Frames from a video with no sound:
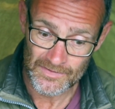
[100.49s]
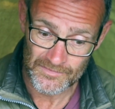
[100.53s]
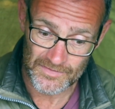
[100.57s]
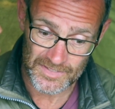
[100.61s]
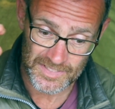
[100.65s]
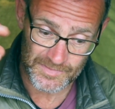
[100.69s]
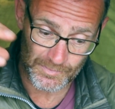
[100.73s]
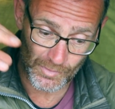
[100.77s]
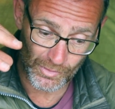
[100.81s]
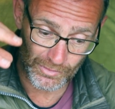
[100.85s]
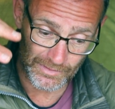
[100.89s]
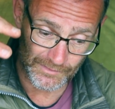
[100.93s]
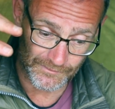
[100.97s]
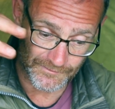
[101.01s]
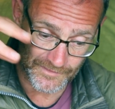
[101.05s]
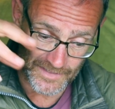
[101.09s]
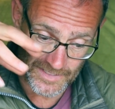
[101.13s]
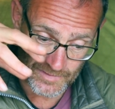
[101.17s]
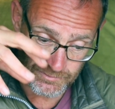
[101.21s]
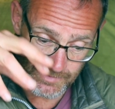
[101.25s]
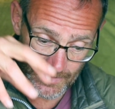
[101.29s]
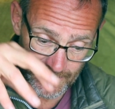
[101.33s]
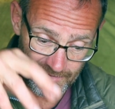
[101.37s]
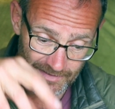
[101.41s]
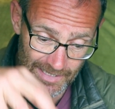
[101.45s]
The smaller
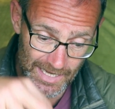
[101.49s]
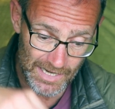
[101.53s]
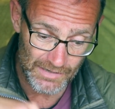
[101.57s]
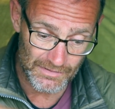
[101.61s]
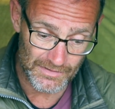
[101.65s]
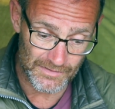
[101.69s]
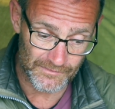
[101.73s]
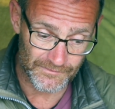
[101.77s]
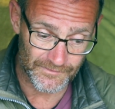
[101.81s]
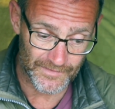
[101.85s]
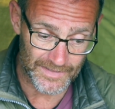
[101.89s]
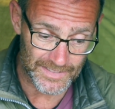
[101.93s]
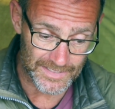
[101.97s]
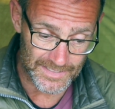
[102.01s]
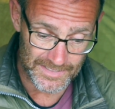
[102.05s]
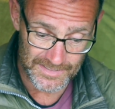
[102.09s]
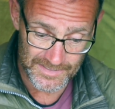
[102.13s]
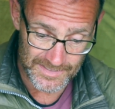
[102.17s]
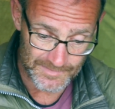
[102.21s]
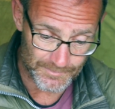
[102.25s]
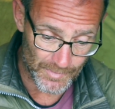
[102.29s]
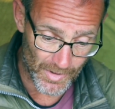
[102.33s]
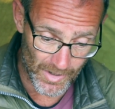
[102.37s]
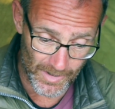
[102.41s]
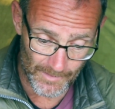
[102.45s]
fish went down on the
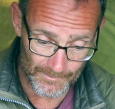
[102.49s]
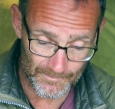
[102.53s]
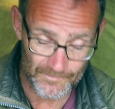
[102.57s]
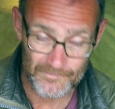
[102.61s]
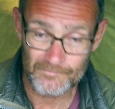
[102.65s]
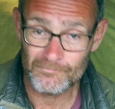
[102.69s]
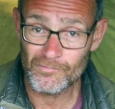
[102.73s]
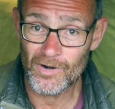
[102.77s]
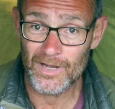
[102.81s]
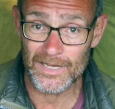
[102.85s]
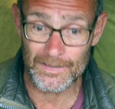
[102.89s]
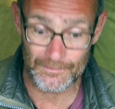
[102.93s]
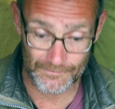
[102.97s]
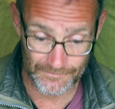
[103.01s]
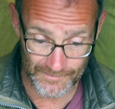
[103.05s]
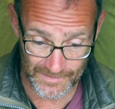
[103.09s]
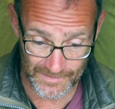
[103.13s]
feeding spot right in